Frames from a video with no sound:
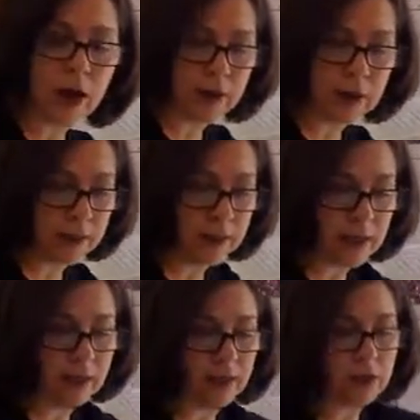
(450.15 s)
I can
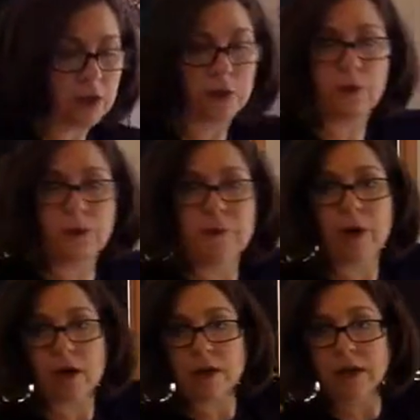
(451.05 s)
see the 2 or 3
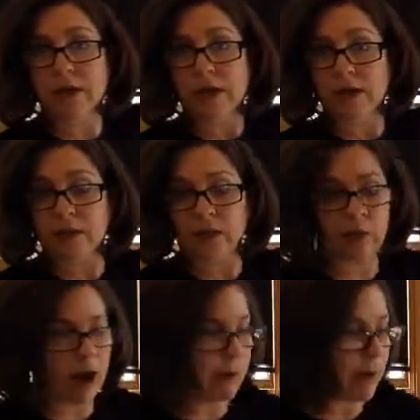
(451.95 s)
boxes I need to
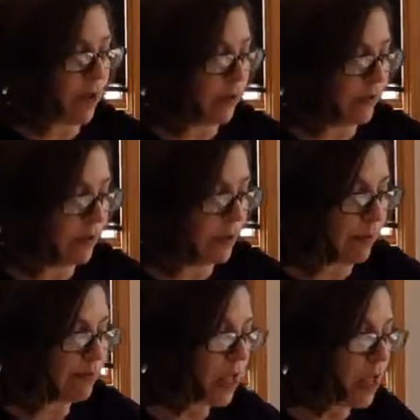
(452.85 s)
grab out of them.